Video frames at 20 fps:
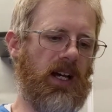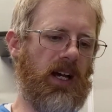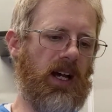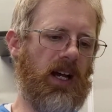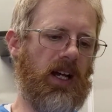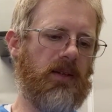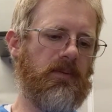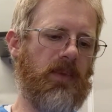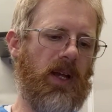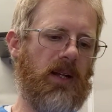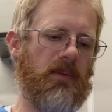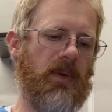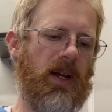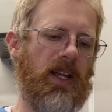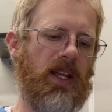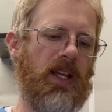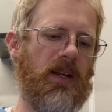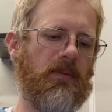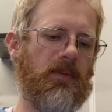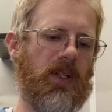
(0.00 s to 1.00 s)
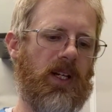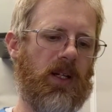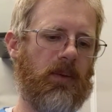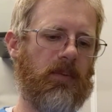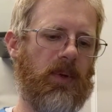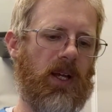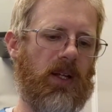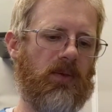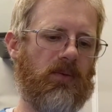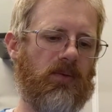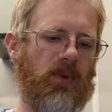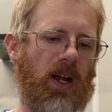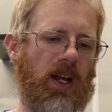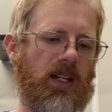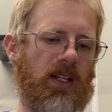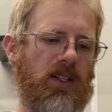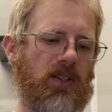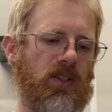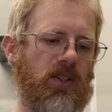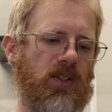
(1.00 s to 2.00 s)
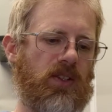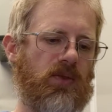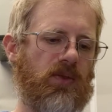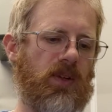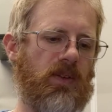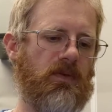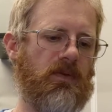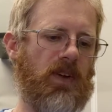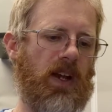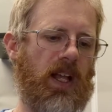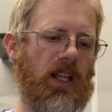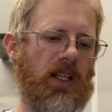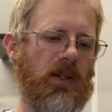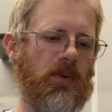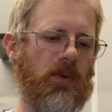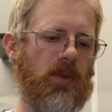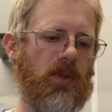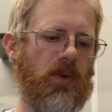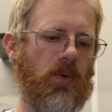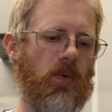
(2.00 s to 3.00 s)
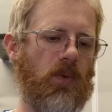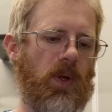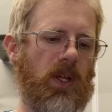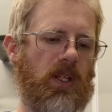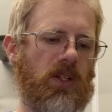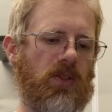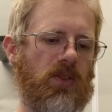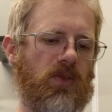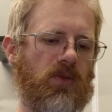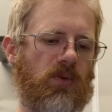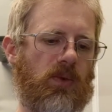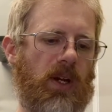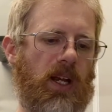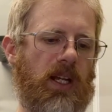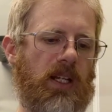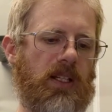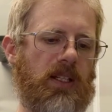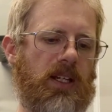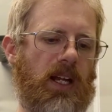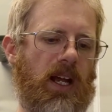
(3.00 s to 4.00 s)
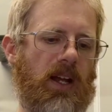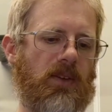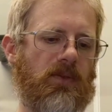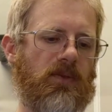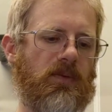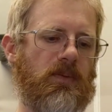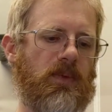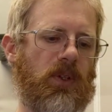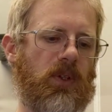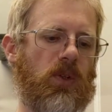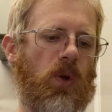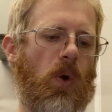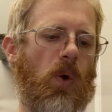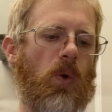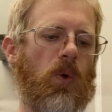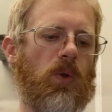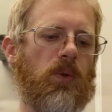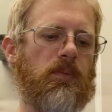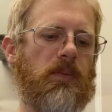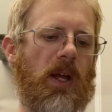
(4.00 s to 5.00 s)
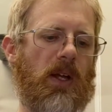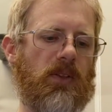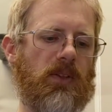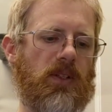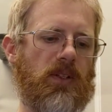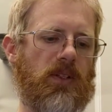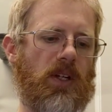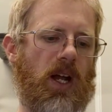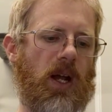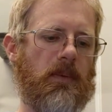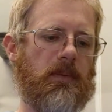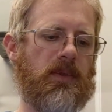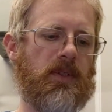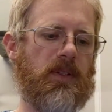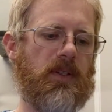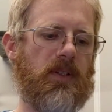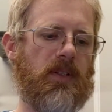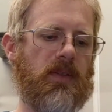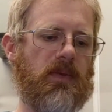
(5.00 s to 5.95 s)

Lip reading: I had made my hemlock bed right in the stream valley where the wind drained down from the cold mountain tops.